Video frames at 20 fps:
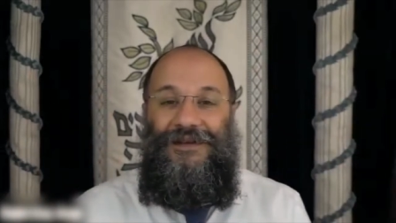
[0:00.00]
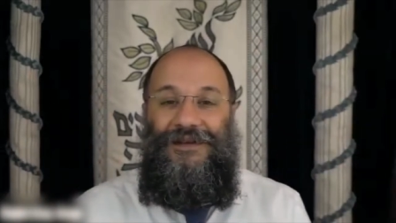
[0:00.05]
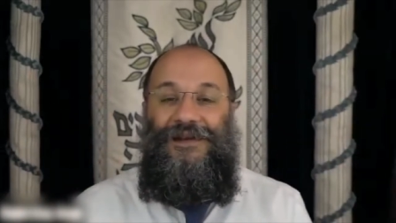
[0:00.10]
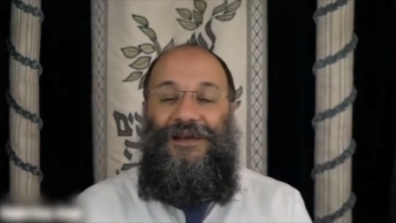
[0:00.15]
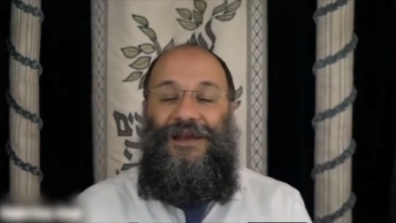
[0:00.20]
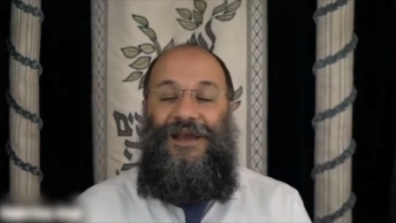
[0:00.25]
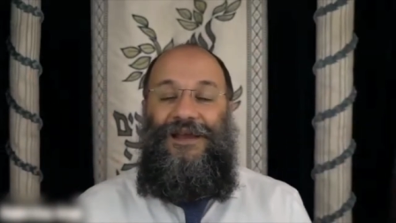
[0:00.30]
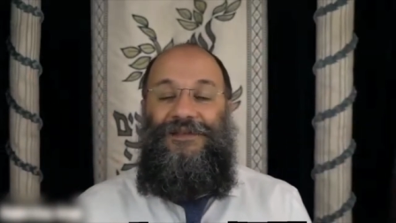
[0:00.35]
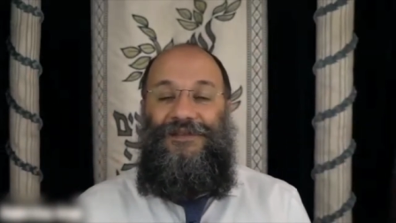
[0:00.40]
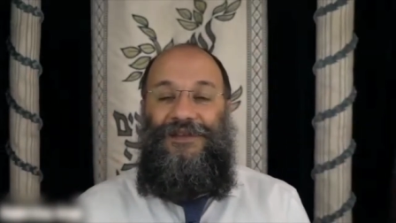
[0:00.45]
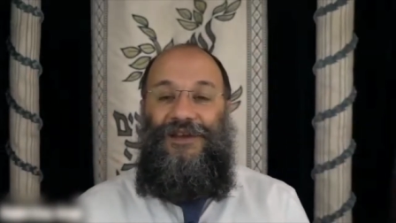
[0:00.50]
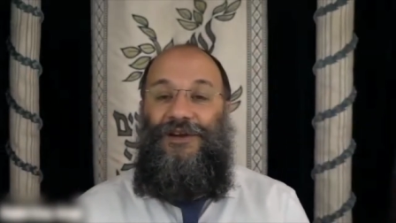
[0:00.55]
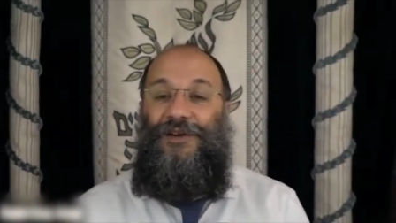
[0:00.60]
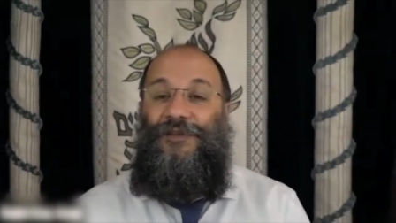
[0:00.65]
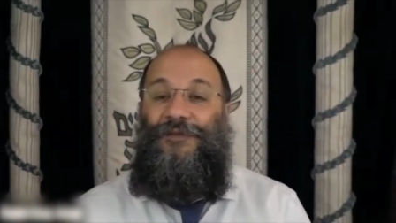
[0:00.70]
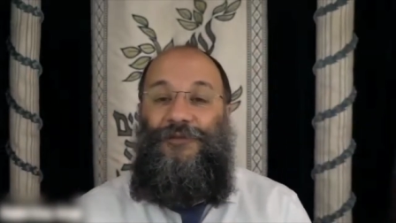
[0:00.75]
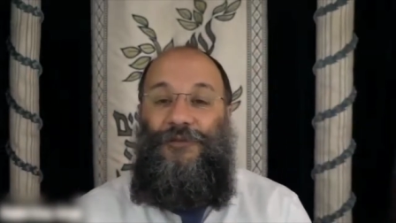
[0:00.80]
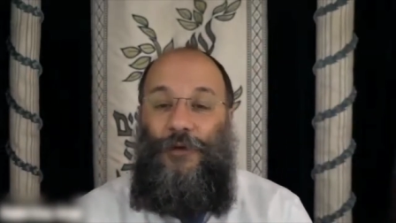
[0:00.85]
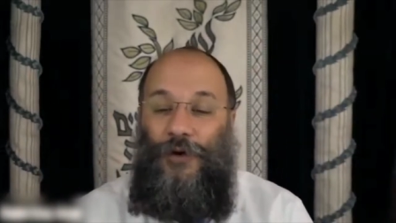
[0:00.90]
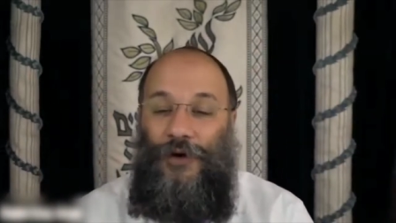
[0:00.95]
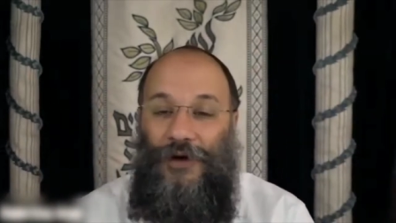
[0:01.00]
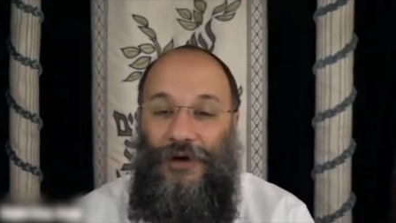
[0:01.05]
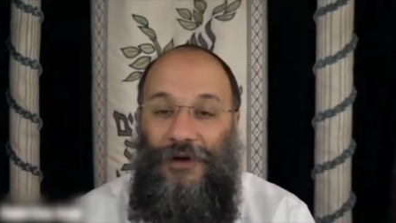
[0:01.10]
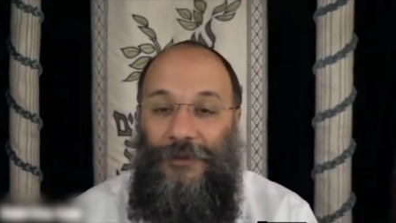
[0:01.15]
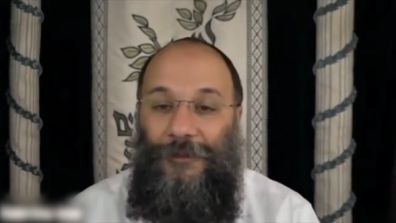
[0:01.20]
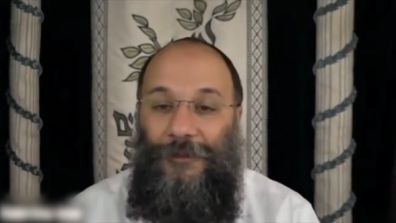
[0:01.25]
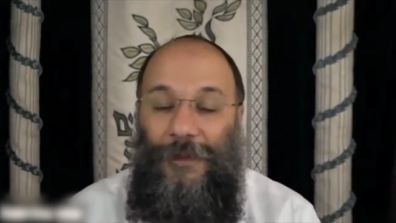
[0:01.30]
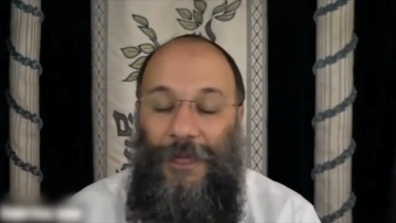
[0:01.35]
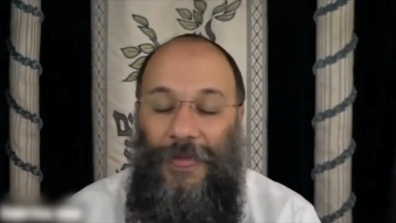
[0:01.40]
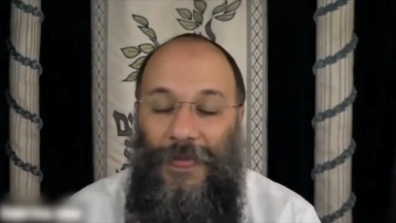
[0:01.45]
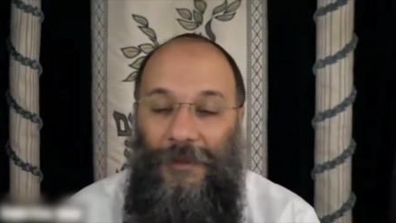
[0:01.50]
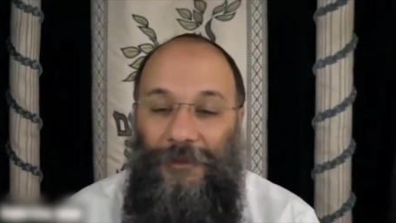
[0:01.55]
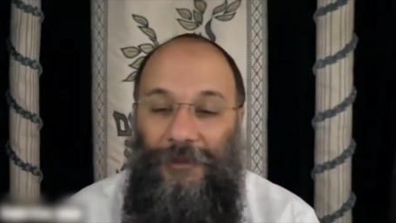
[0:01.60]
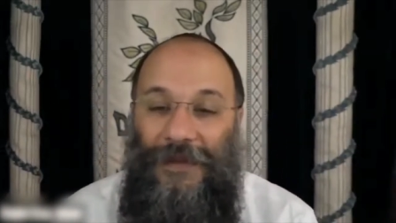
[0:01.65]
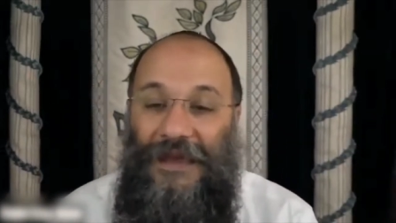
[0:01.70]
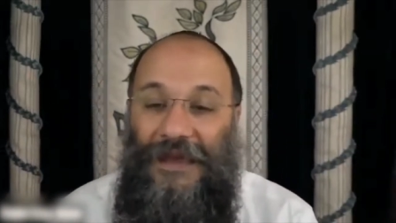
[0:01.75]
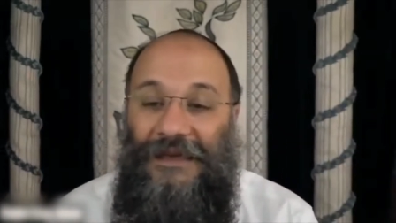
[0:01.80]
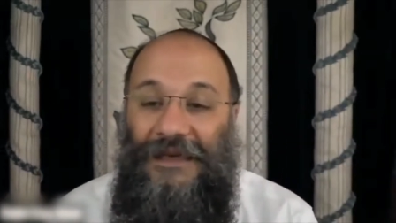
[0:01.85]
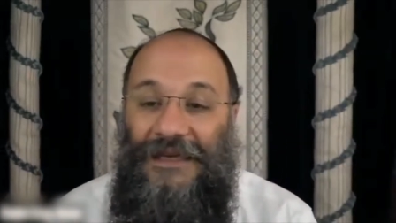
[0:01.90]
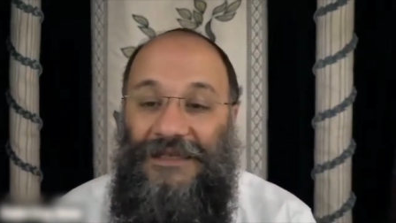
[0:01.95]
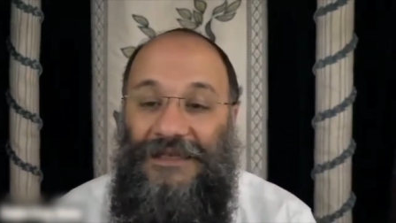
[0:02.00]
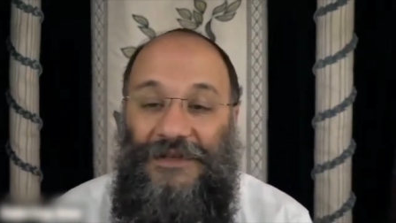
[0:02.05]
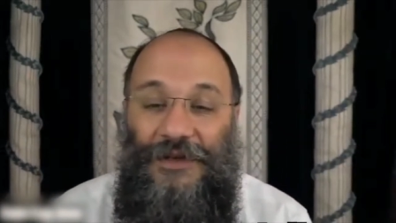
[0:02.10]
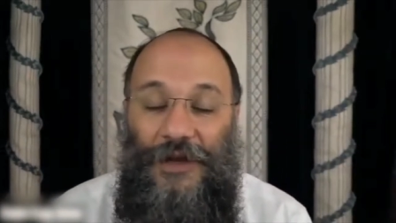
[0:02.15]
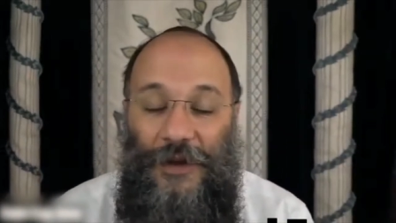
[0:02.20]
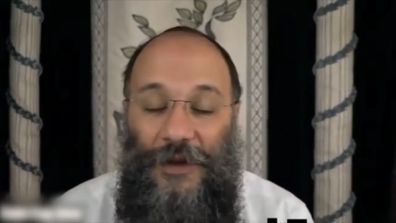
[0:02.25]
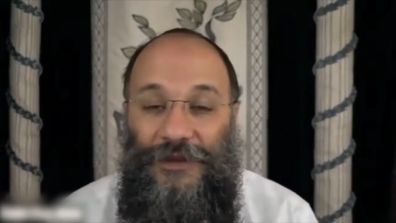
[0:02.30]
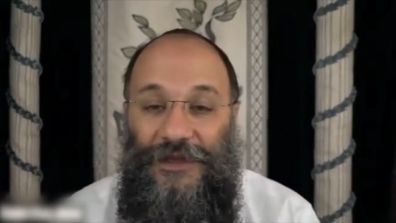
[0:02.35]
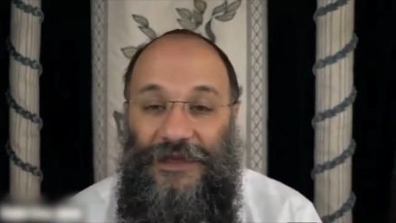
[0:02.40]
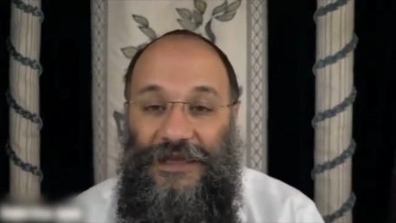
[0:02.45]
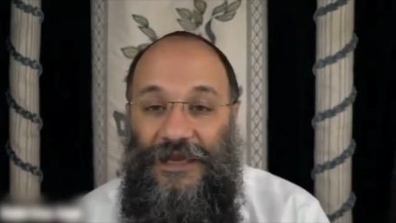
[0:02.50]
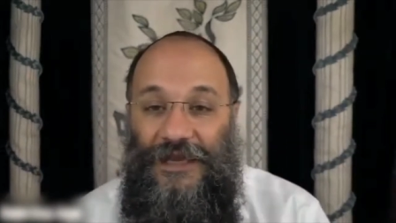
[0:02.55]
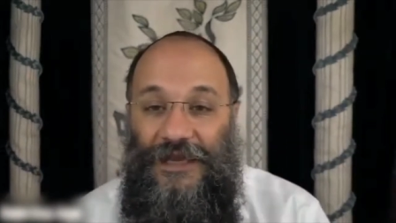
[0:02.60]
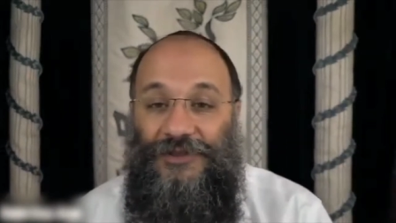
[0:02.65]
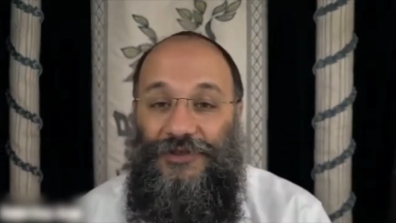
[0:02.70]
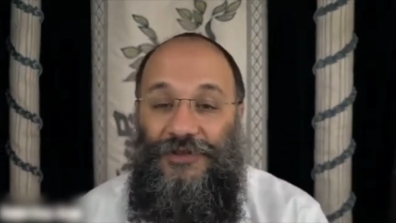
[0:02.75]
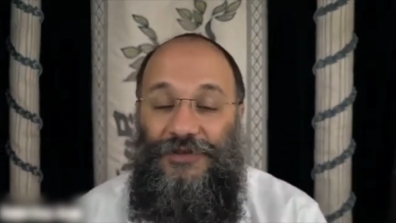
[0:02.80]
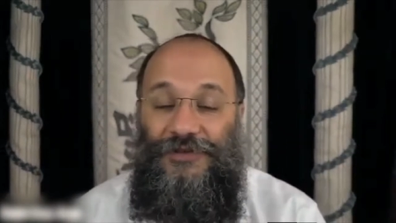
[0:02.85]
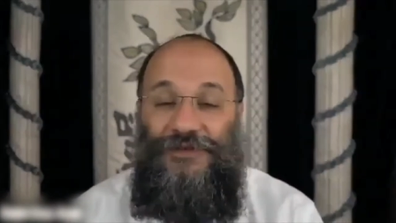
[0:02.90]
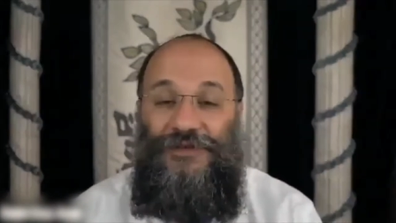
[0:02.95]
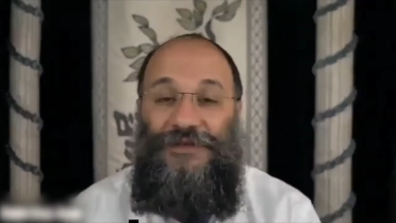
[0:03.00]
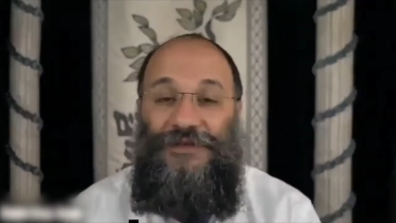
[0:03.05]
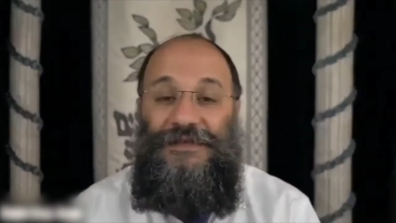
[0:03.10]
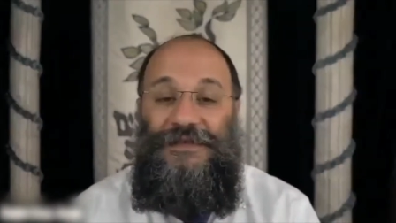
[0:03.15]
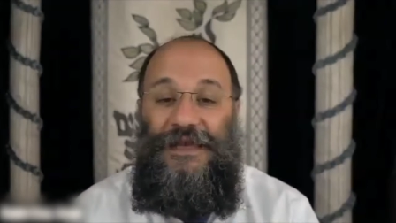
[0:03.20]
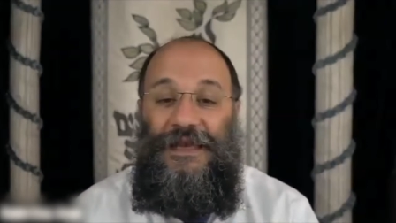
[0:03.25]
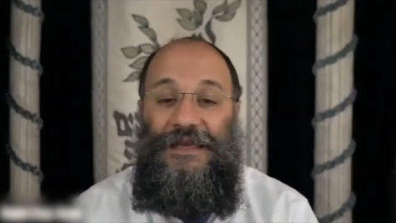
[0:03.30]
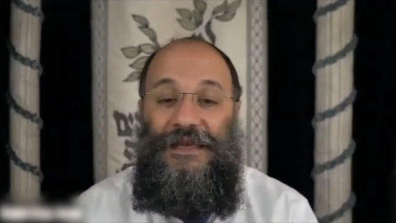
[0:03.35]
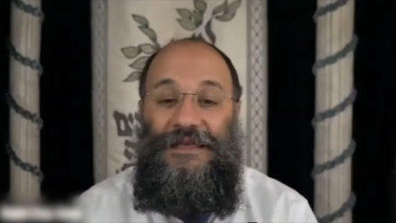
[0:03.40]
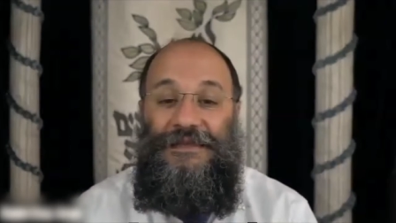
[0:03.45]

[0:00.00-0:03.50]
and therefore, man has an obligation to say,